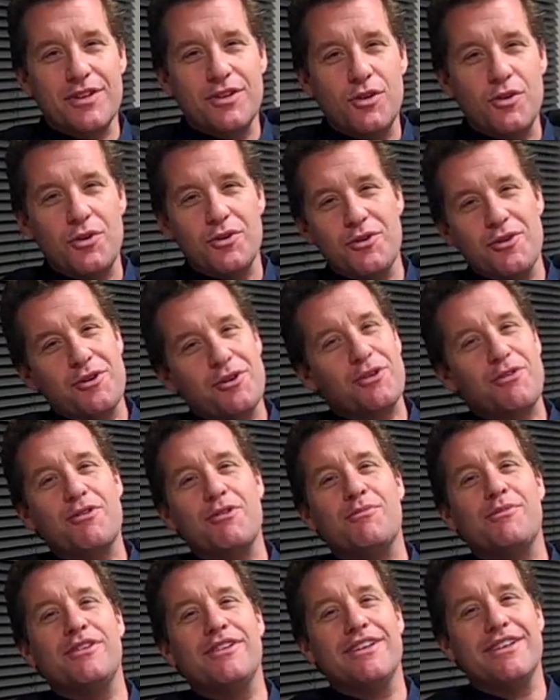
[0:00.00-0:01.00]
Law and Order:
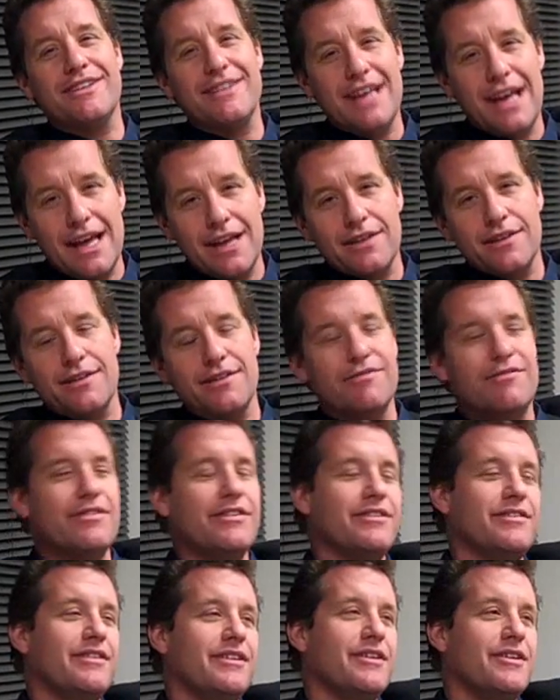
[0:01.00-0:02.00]
Criminal Intent, if
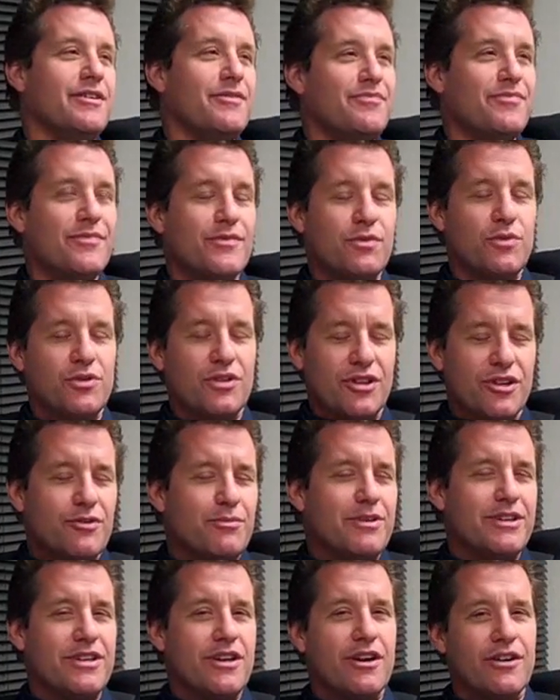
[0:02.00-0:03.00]
he was a little
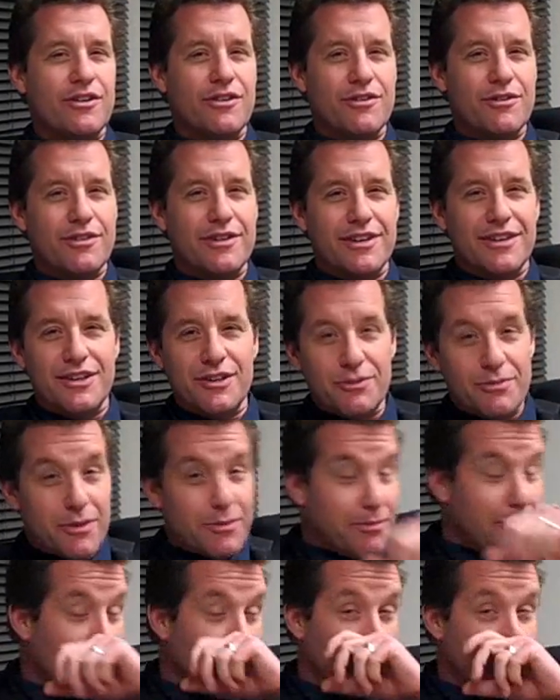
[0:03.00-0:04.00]
bit younger and a little
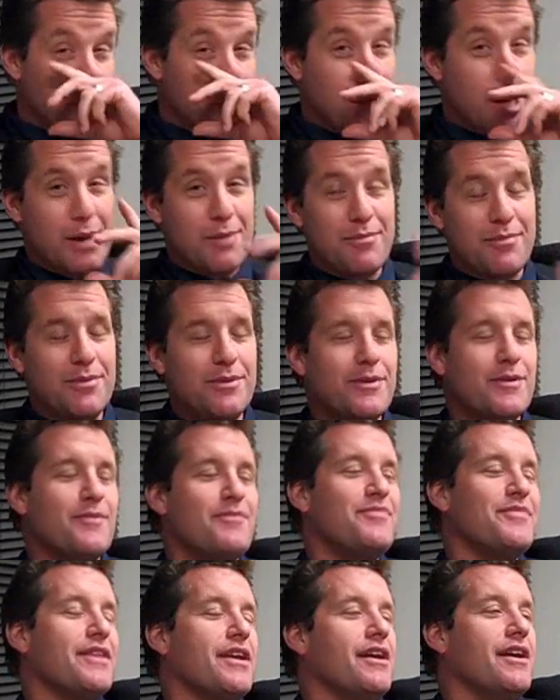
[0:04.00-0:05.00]
bit better shape.
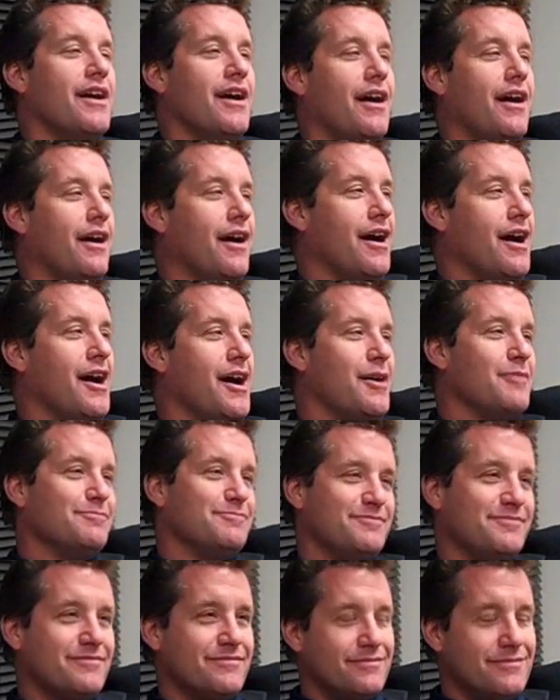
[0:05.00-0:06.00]

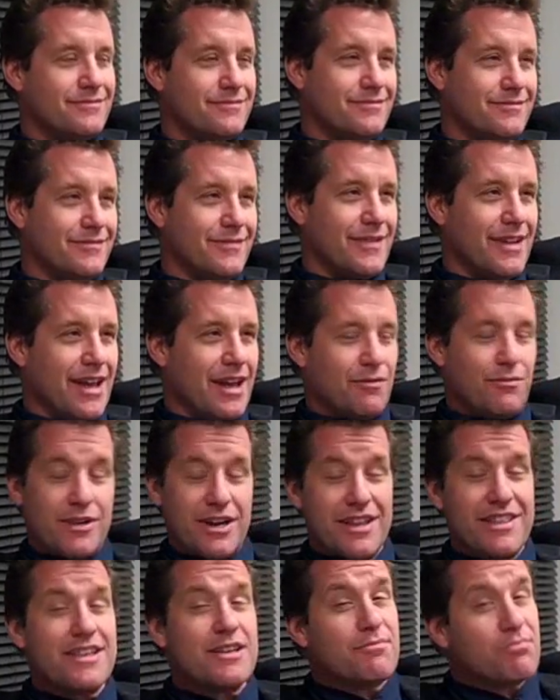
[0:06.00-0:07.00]
And when
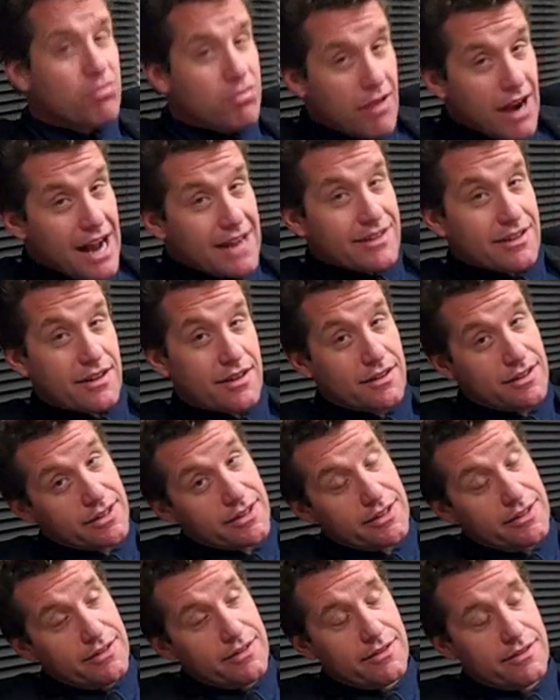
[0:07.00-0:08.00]
I think
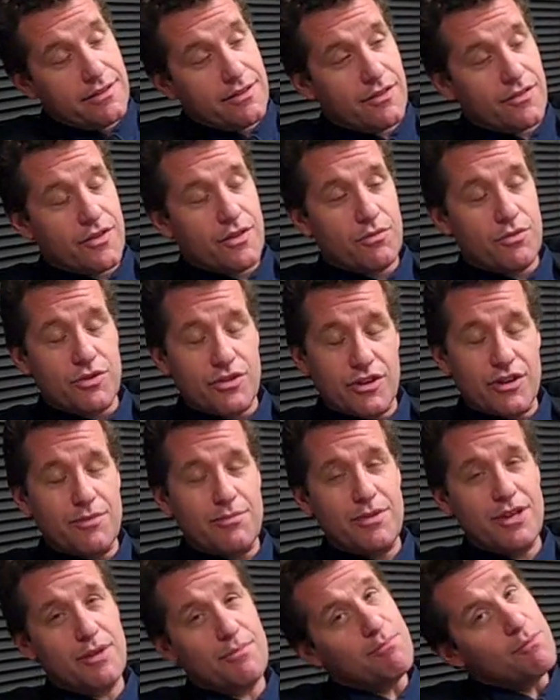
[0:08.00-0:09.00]
practically, if there was going to
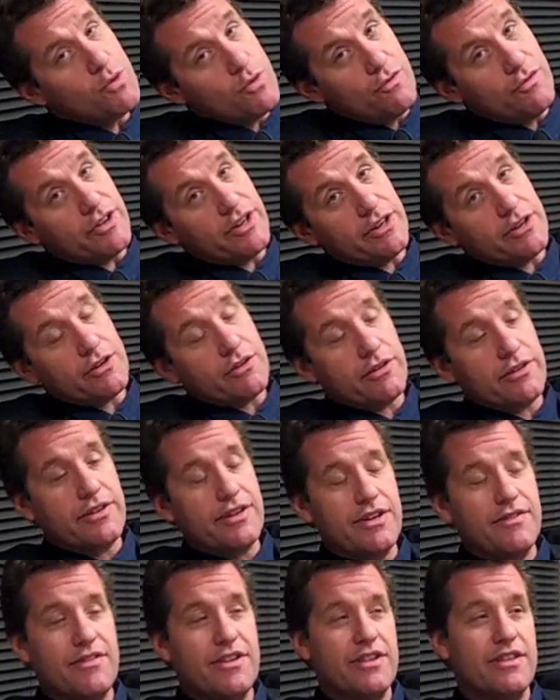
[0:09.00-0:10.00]
be a movie or a
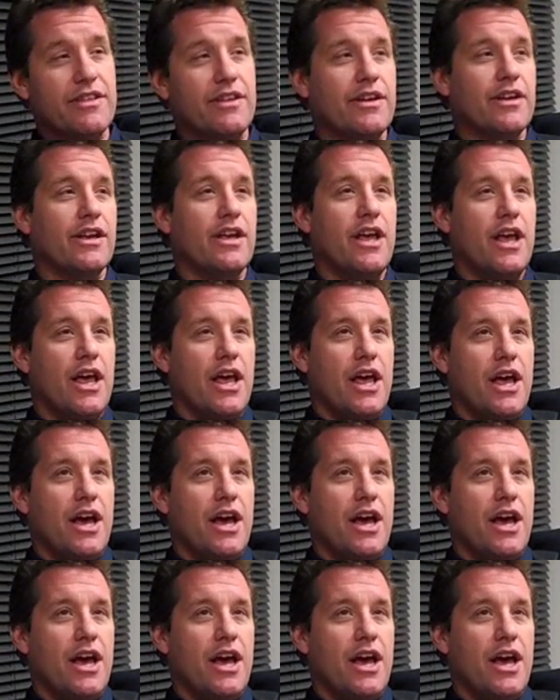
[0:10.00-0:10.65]
TV thing,